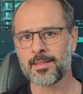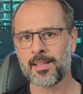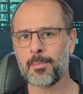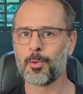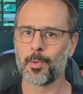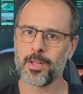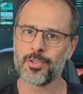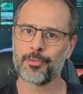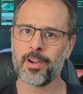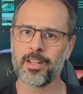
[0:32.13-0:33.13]
the same
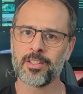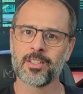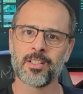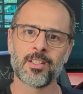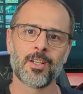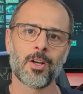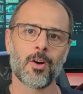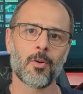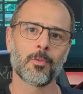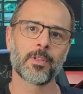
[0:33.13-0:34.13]
rangefinder
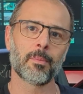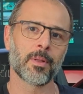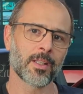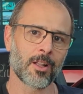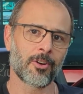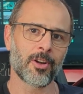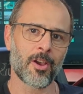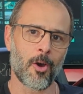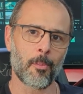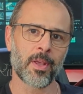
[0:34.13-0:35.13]
on the Mandalorian
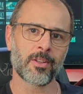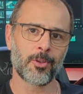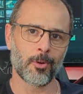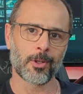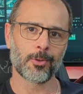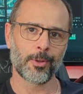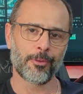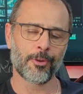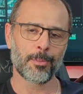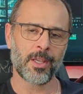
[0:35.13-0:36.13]
helmet you're
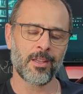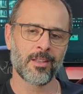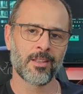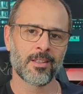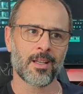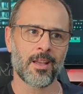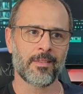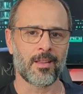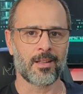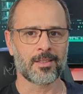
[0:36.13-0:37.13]
doing for me?"
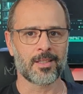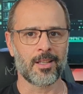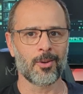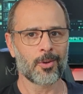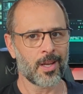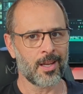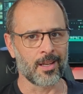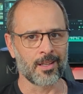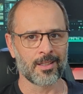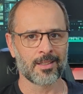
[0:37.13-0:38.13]
And then I say,
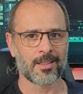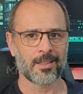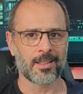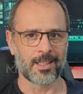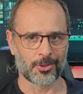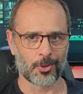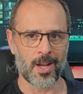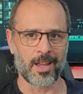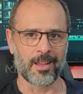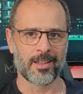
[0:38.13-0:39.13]
"Okay, let's
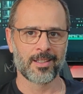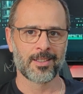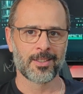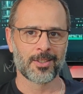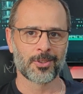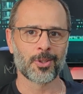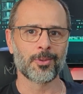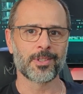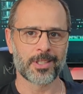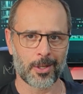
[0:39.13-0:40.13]
try."
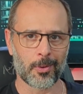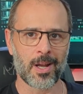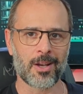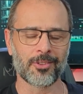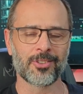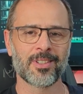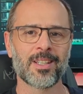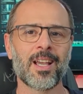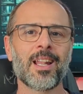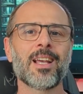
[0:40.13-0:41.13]
So stick around
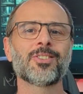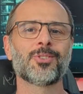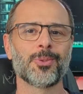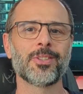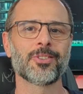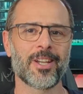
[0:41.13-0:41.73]
and let's do it